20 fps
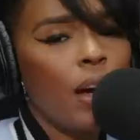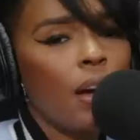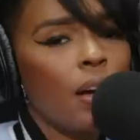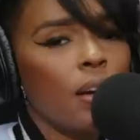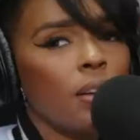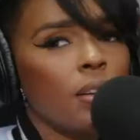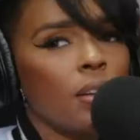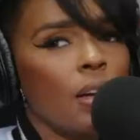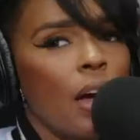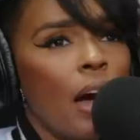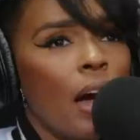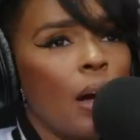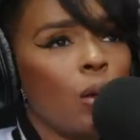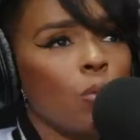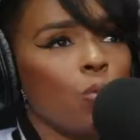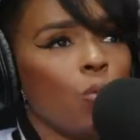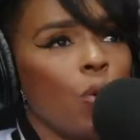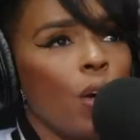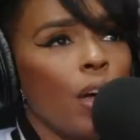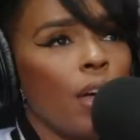I I
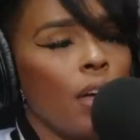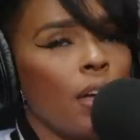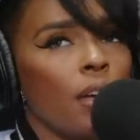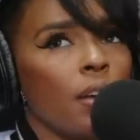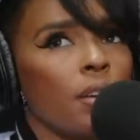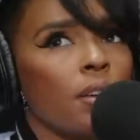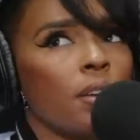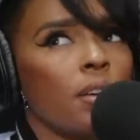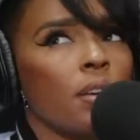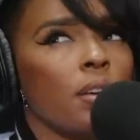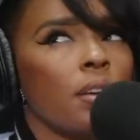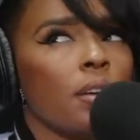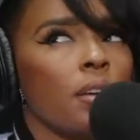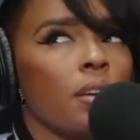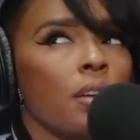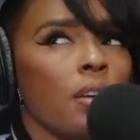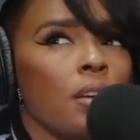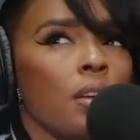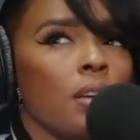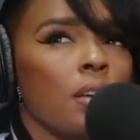read
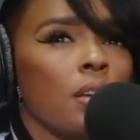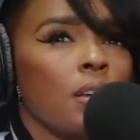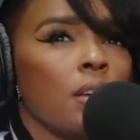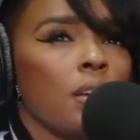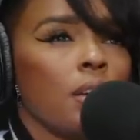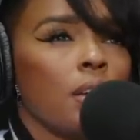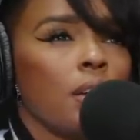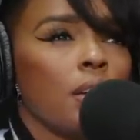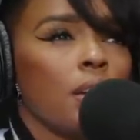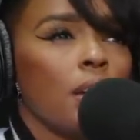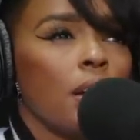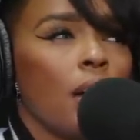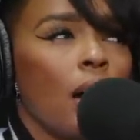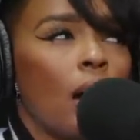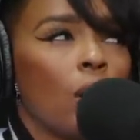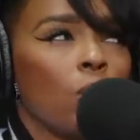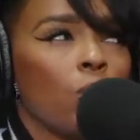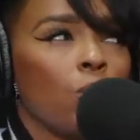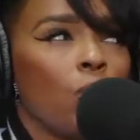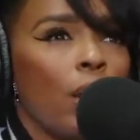
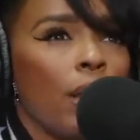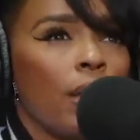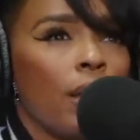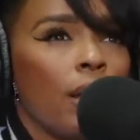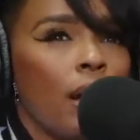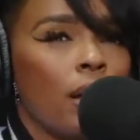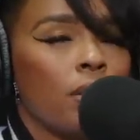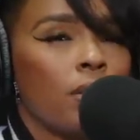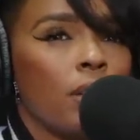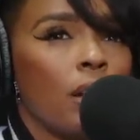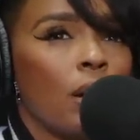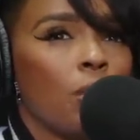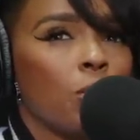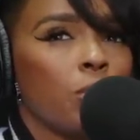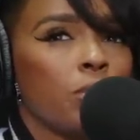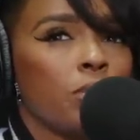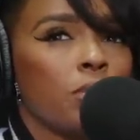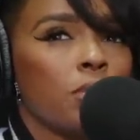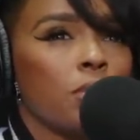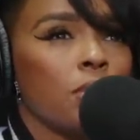I read it. I think I
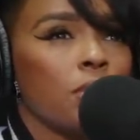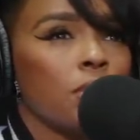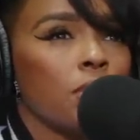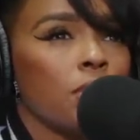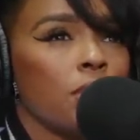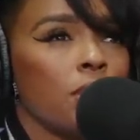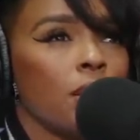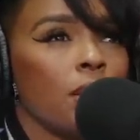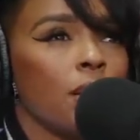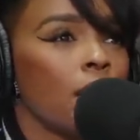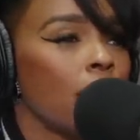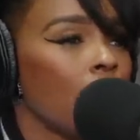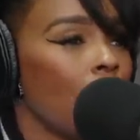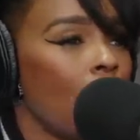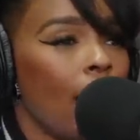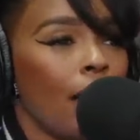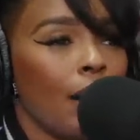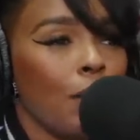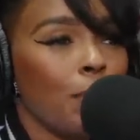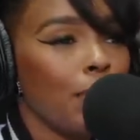was sitting in
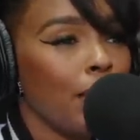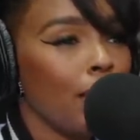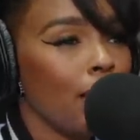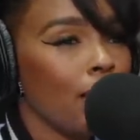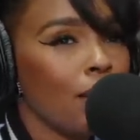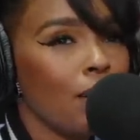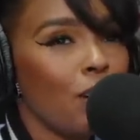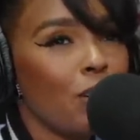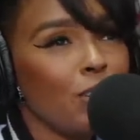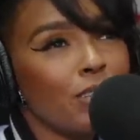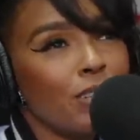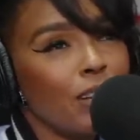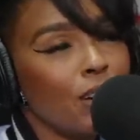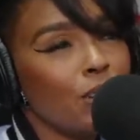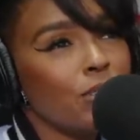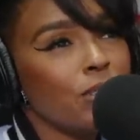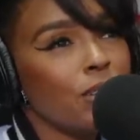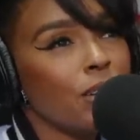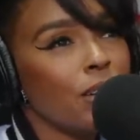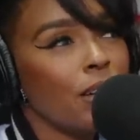economy on
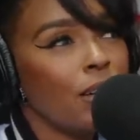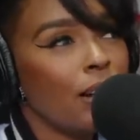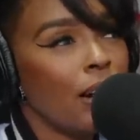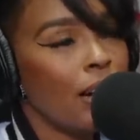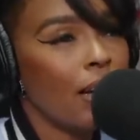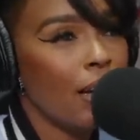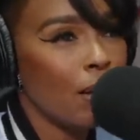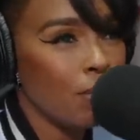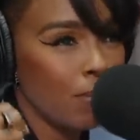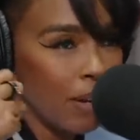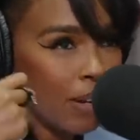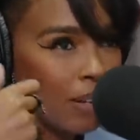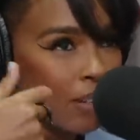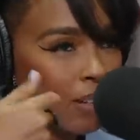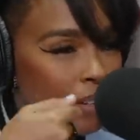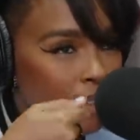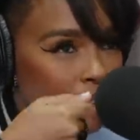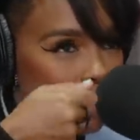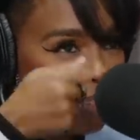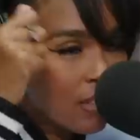Delta, and I had my
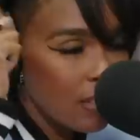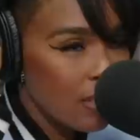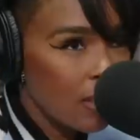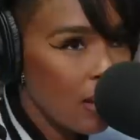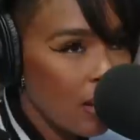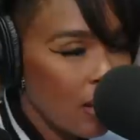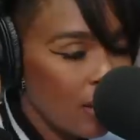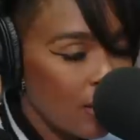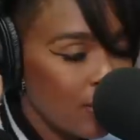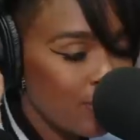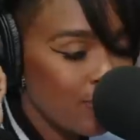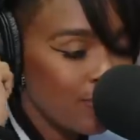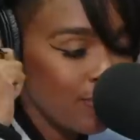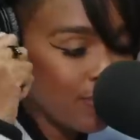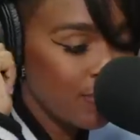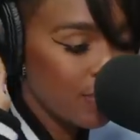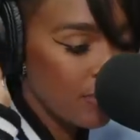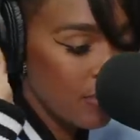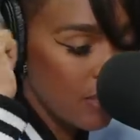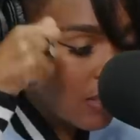um,
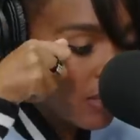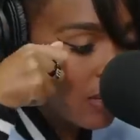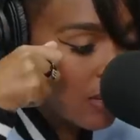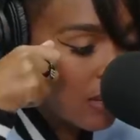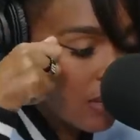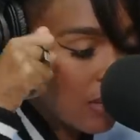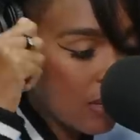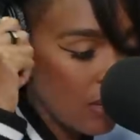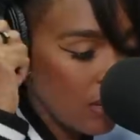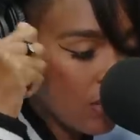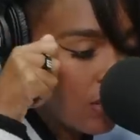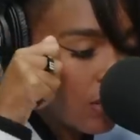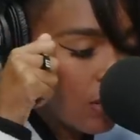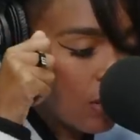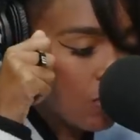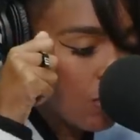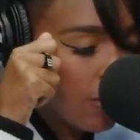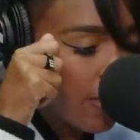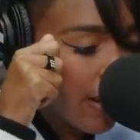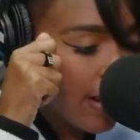hood
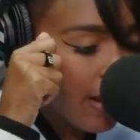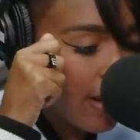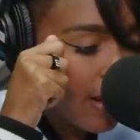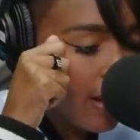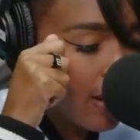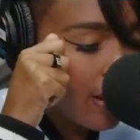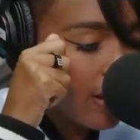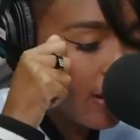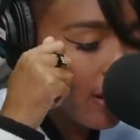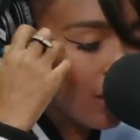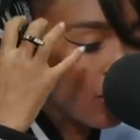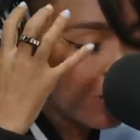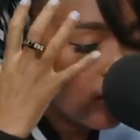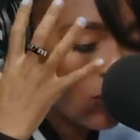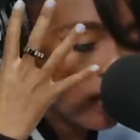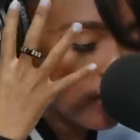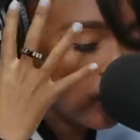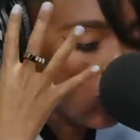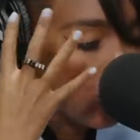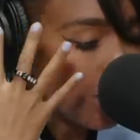over my head, and I was
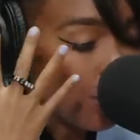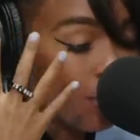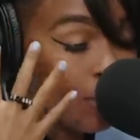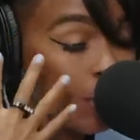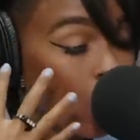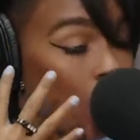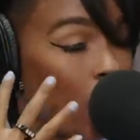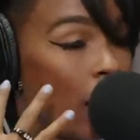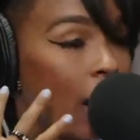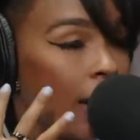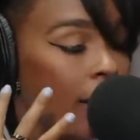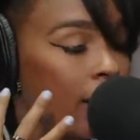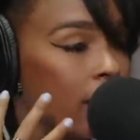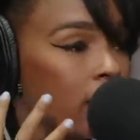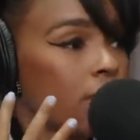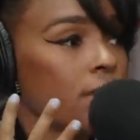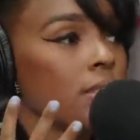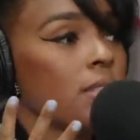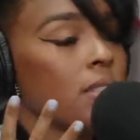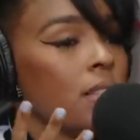just remember crying,
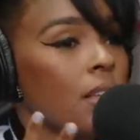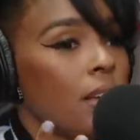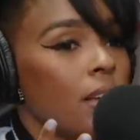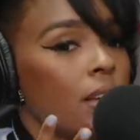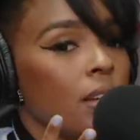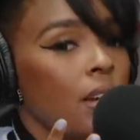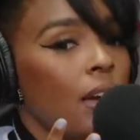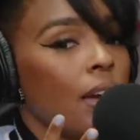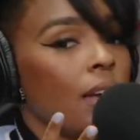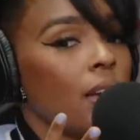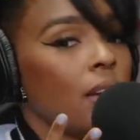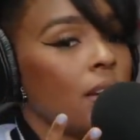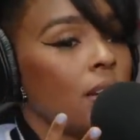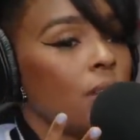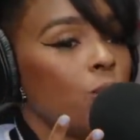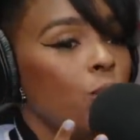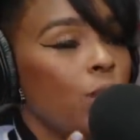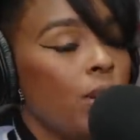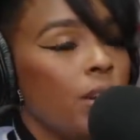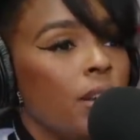just thinking like,
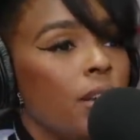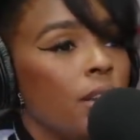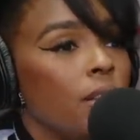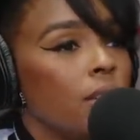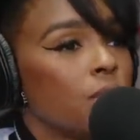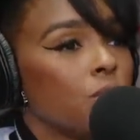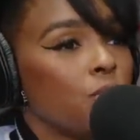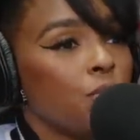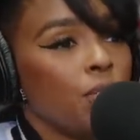we need this